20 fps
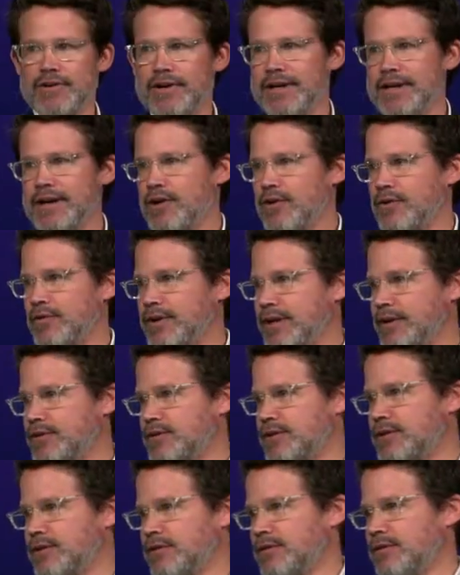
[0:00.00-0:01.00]

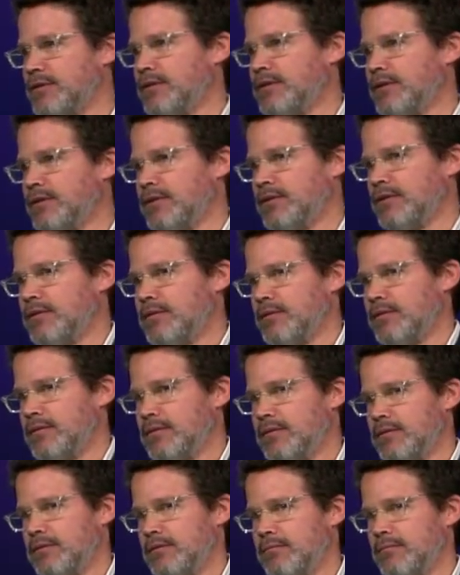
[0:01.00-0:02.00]
narrowness
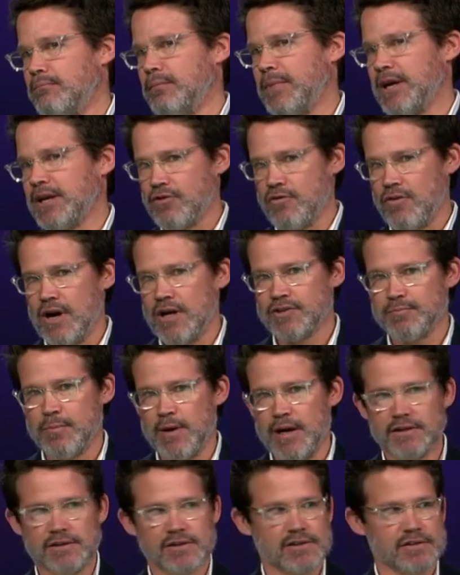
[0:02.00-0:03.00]
meant
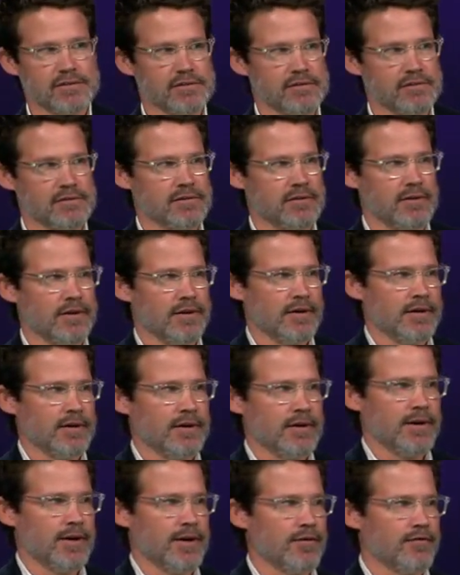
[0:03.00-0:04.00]
crossbites.
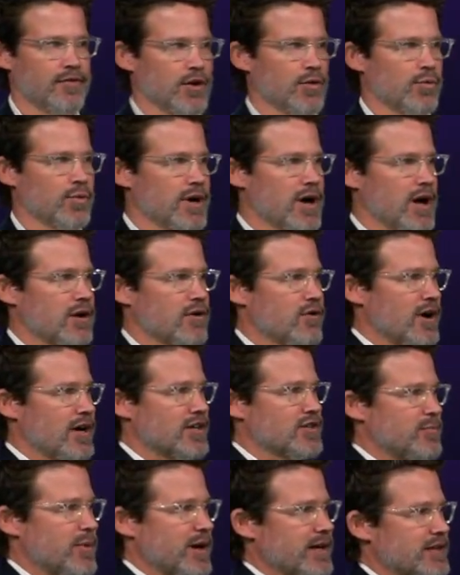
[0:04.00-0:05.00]
If there were not
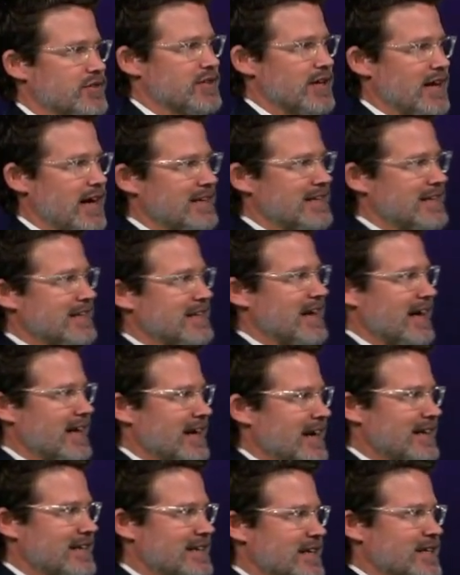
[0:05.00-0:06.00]
crossbites, I did not
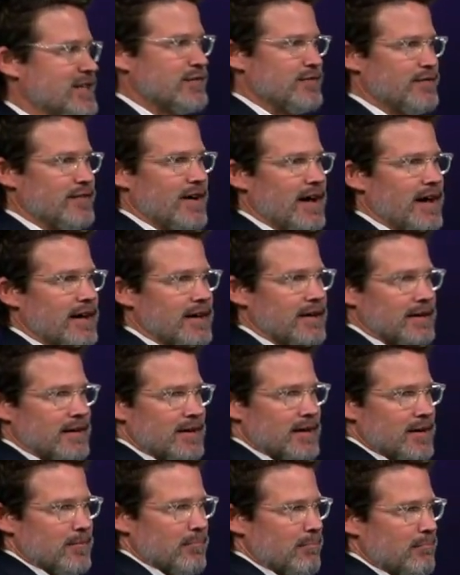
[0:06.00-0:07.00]
identify
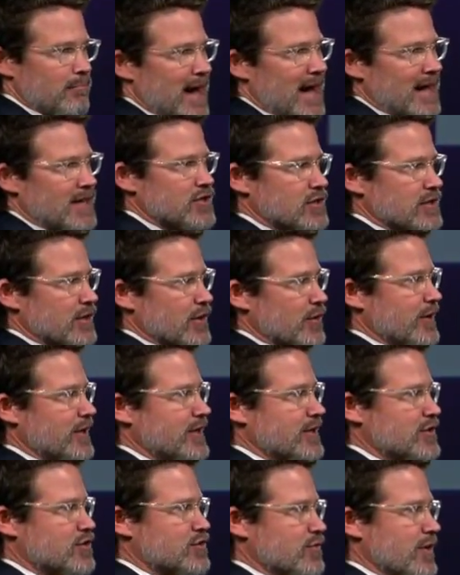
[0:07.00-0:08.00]
maxillary
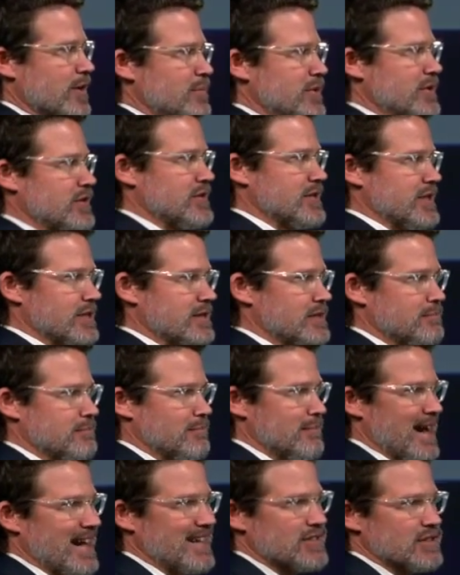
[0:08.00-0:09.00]
discrepancies,
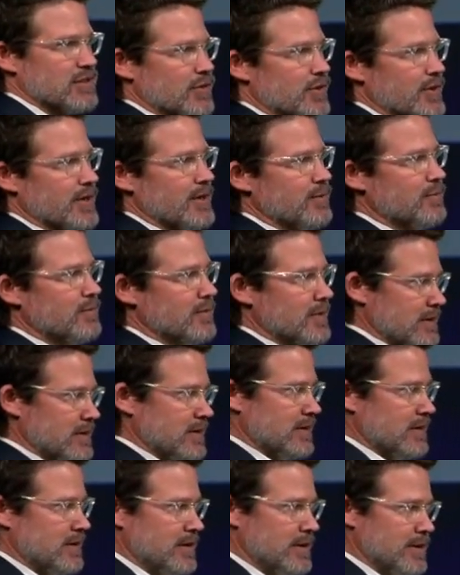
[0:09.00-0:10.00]
maxillary
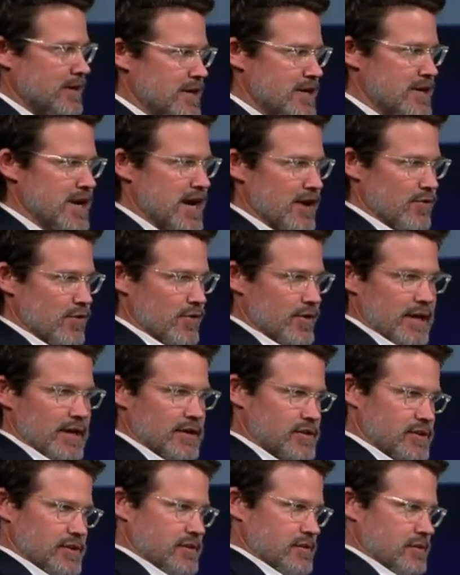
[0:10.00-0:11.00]

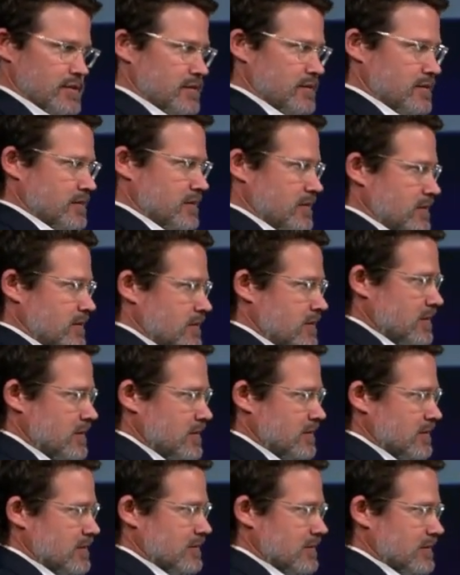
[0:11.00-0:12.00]
narrowness.
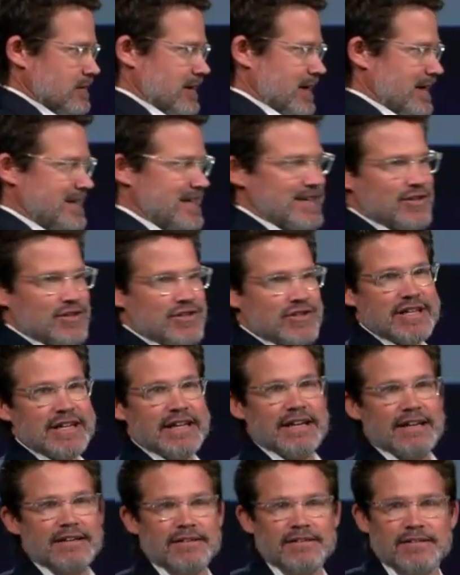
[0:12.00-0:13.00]
I didn't see
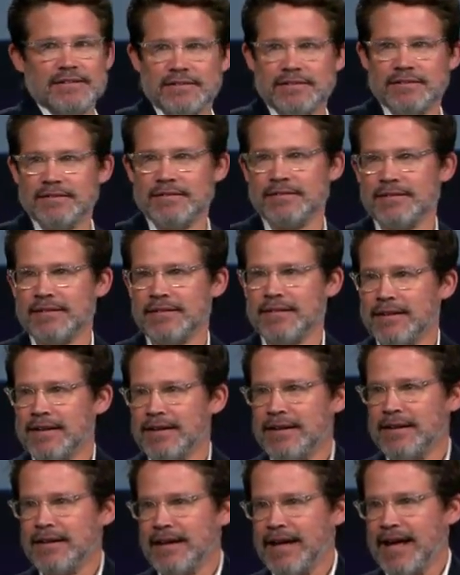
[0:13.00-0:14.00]
it.
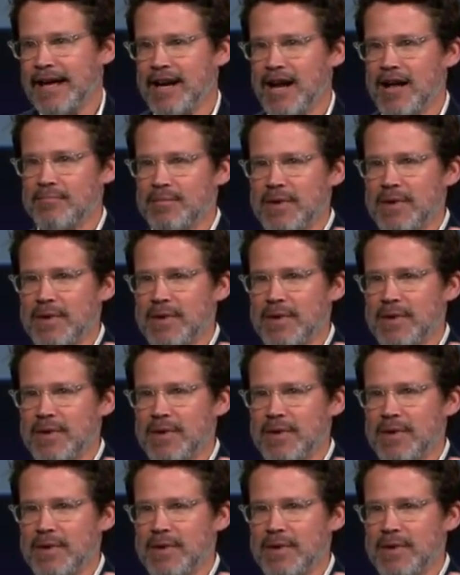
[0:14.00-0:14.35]
And on my